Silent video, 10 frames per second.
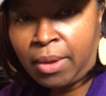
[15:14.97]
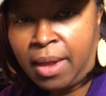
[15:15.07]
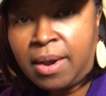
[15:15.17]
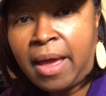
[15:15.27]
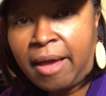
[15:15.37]

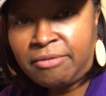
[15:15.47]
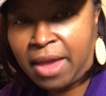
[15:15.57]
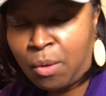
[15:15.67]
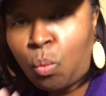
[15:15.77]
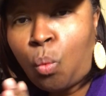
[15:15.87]
And have
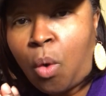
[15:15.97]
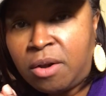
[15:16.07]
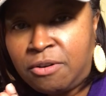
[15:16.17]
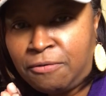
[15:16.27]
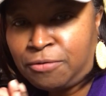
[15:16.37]
a
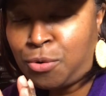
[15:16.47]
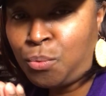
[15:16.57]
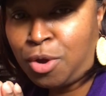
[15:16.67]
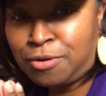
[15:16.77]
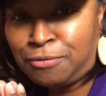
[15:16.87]
wonderful,
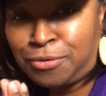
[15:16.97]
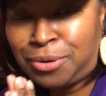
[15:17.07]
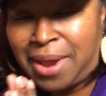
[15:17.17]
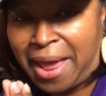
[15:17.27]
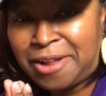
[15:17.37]
wonderful
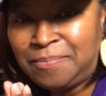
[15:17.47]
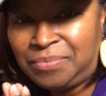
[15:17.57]
day.